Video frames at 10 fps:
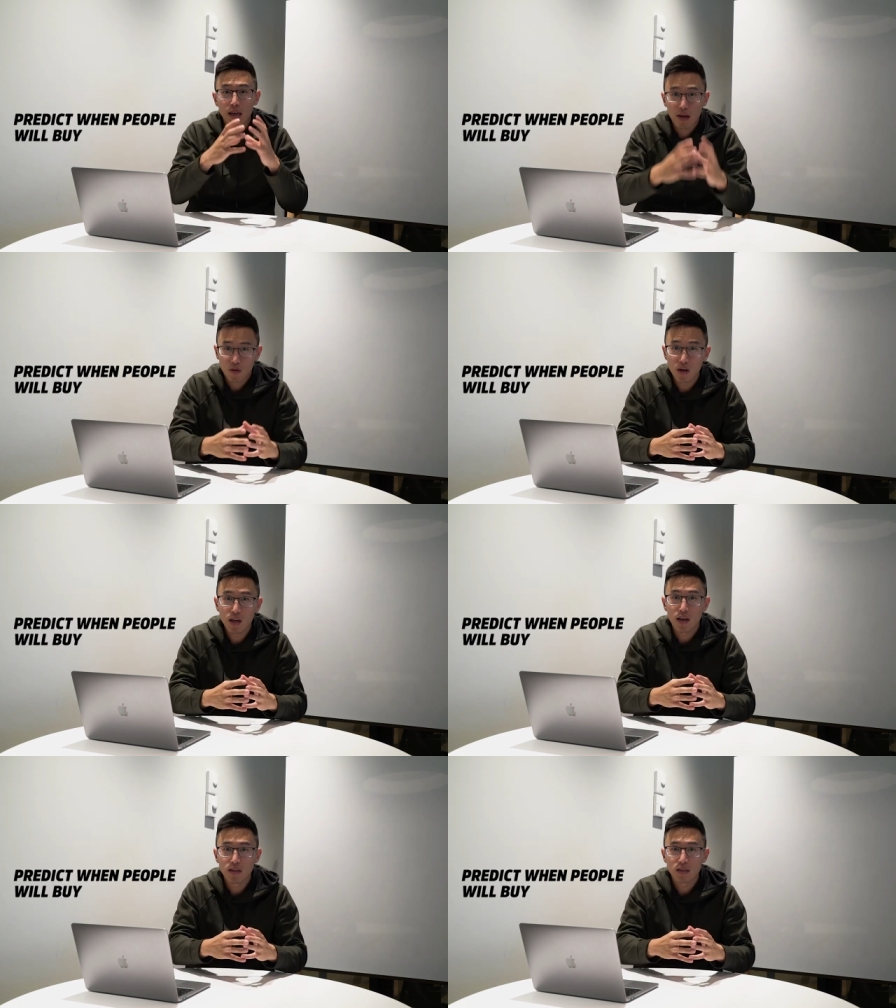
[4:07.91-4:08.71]

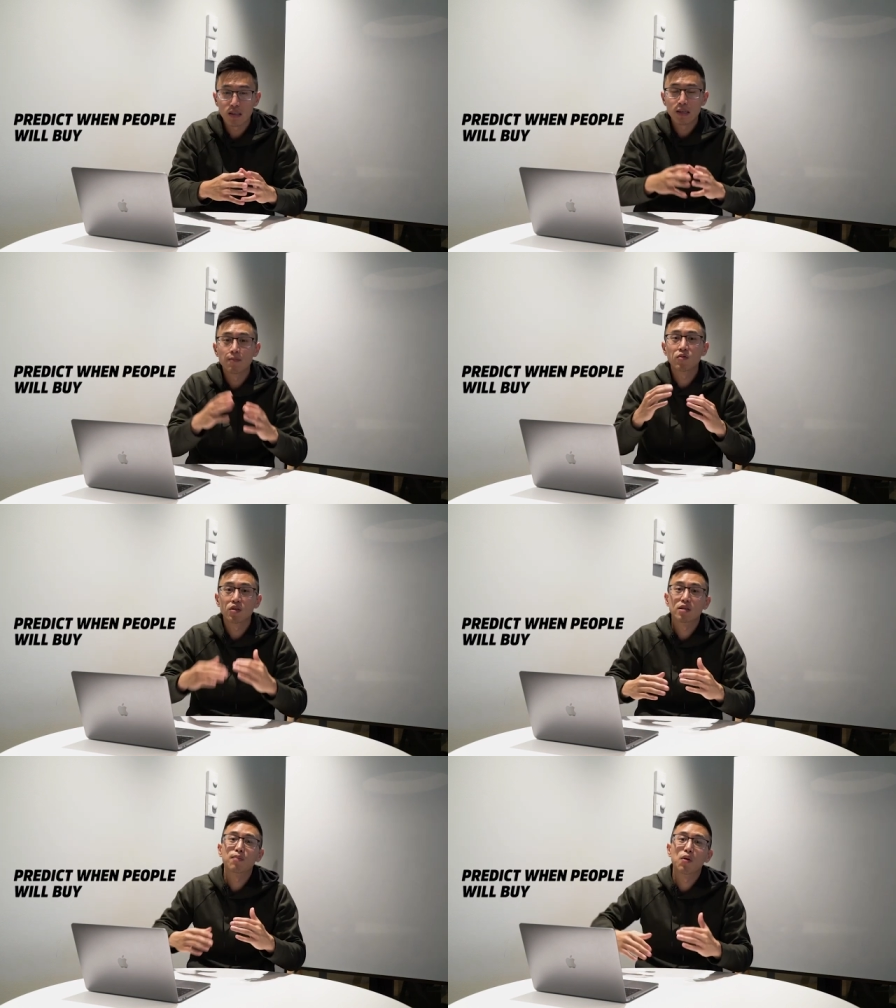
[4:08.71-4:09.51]
ingredients
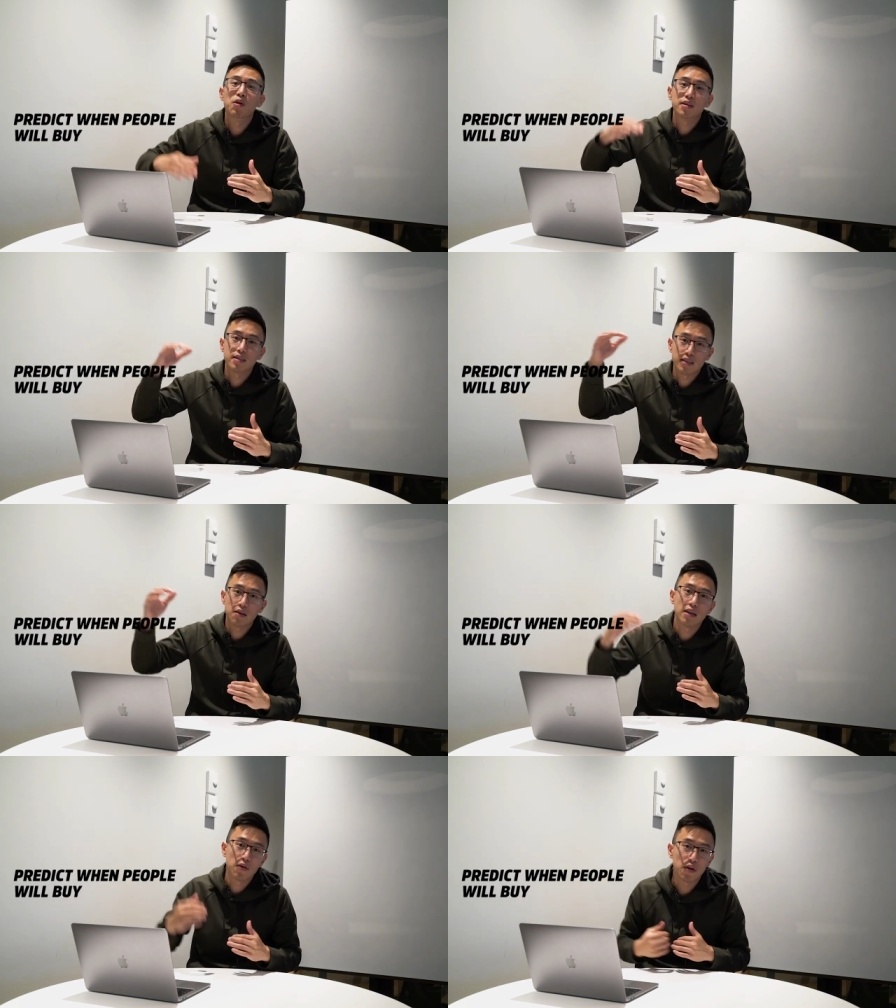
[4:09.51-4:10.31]
to support the
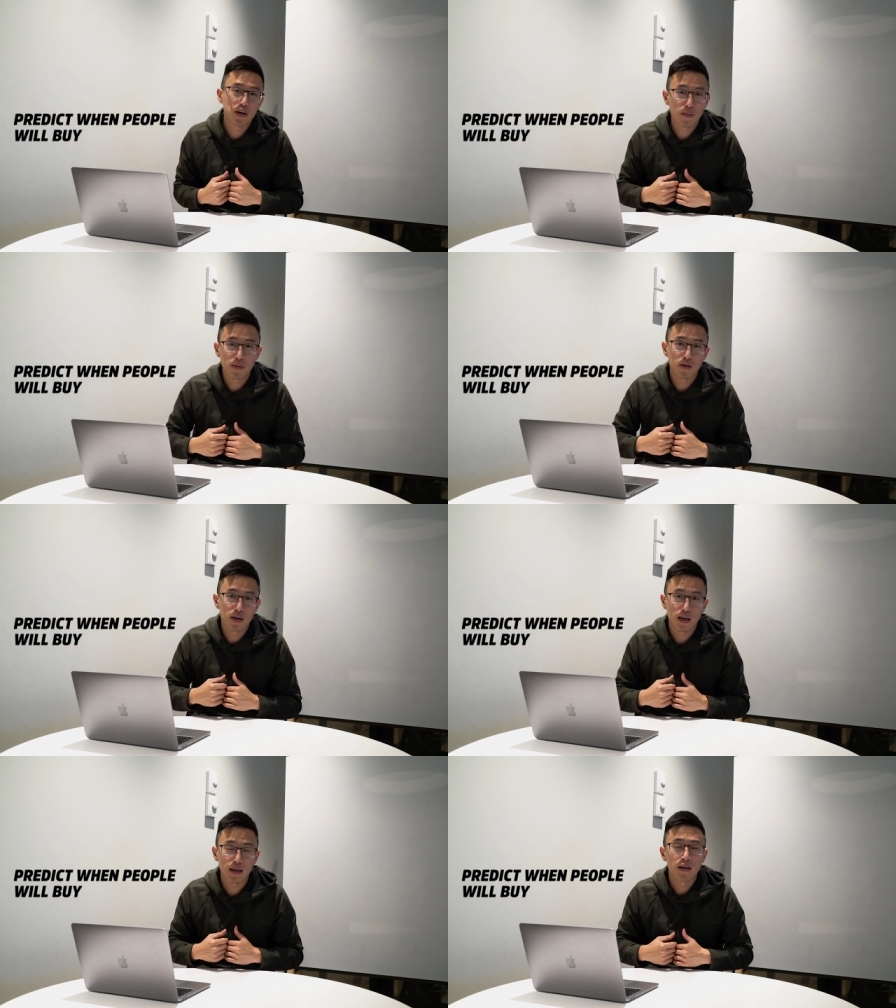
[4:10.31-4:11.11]
sale that we're going to be able to
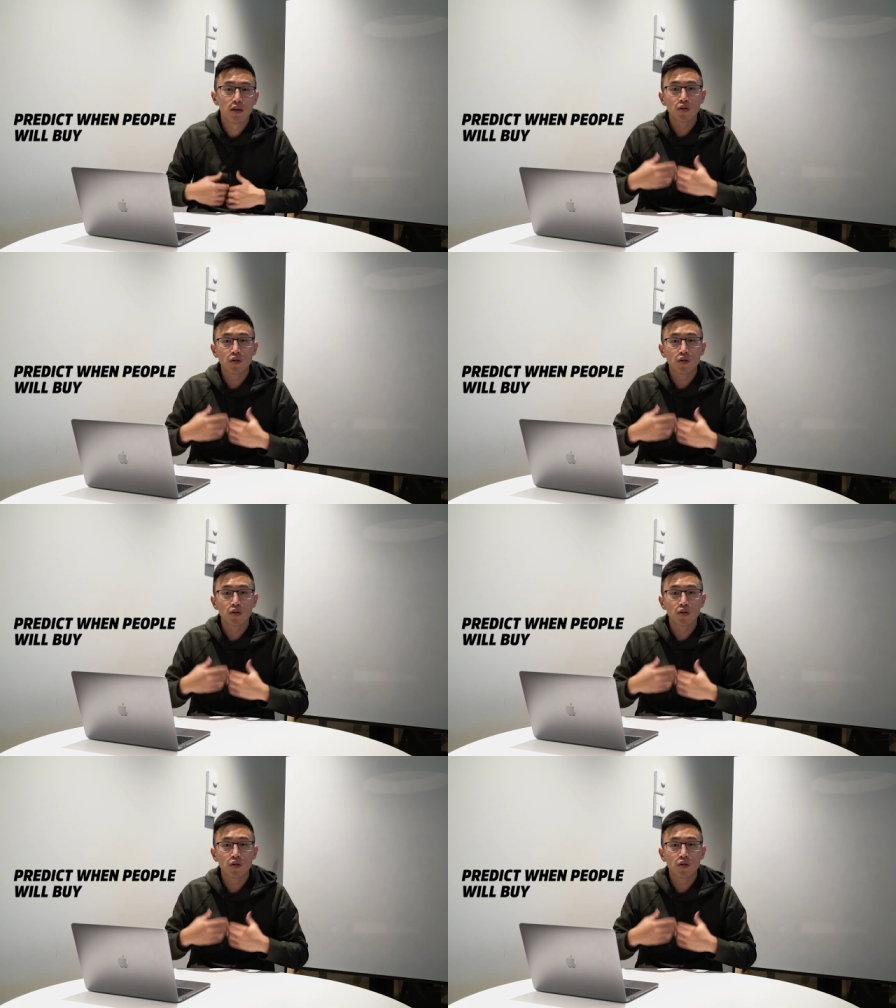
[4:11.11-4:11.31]
hit.